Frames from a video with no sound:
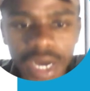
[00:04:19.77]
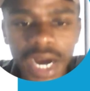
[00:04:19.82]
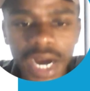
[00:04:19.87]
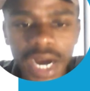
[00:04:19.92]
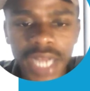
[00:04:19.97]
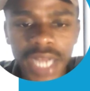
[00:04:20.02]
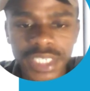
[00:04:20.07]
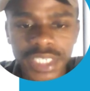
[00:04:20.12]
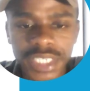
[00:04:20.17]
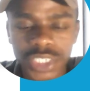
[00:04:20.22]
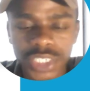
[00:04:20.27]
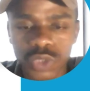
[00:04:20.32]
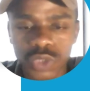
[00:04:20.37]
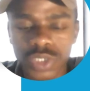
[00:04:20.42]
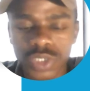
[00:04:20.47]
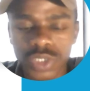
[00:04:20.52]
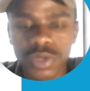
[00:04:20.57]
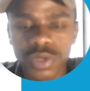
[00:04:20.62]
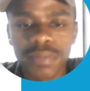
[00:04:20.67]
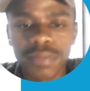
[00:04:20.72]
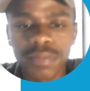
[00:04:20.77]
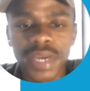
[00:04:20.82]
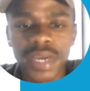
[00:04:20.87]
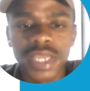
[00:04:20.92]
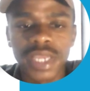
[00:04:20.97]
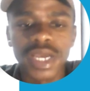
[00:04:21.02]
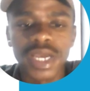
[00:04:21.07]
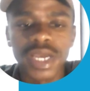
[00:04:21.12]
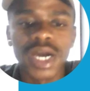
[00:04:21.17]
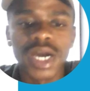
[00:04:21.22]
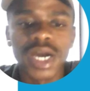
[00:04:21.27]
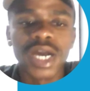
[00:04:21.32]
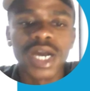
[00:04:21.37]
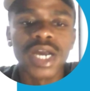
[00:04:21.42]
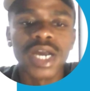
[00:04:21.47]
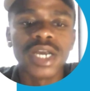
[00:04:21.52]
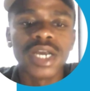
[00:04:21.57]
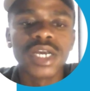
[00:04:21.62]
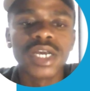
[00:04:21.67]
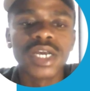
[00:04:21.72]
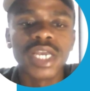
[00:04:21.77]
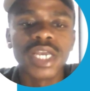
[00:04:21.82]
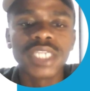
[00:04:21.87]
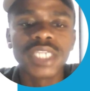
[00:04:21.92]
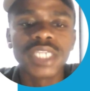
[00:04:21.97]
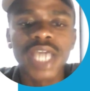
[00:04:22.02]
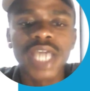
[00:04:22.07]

altitudes, whereby at